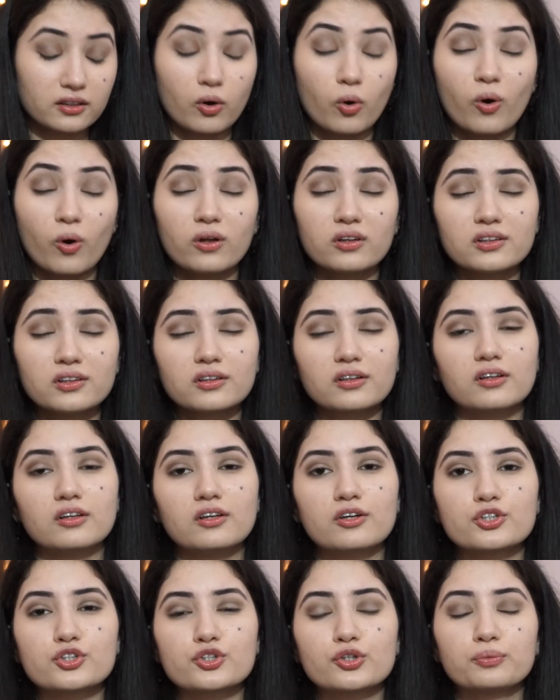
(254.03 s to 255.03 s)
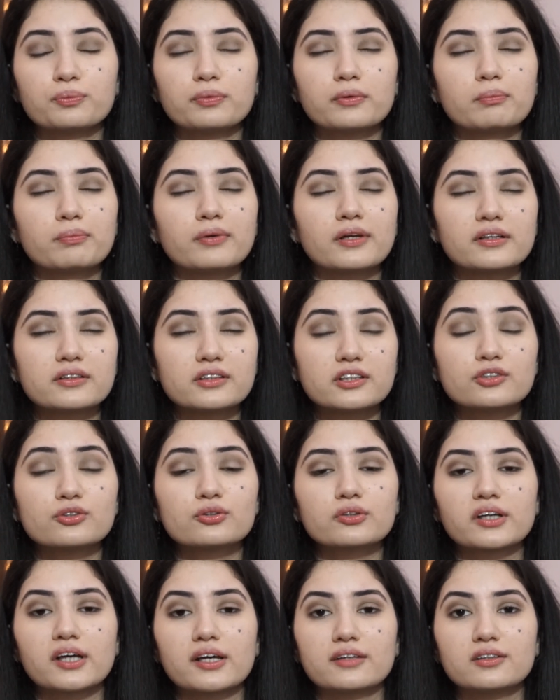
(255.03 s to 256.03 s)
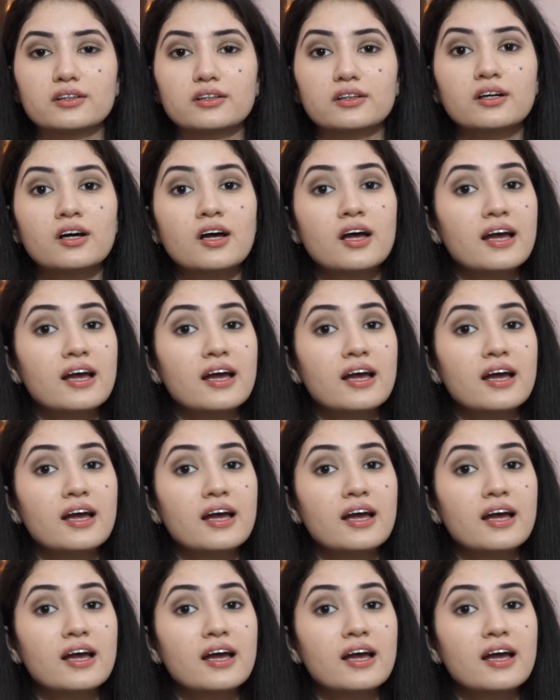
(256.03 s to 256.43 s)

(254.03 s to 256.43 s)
all the colors should be blended together.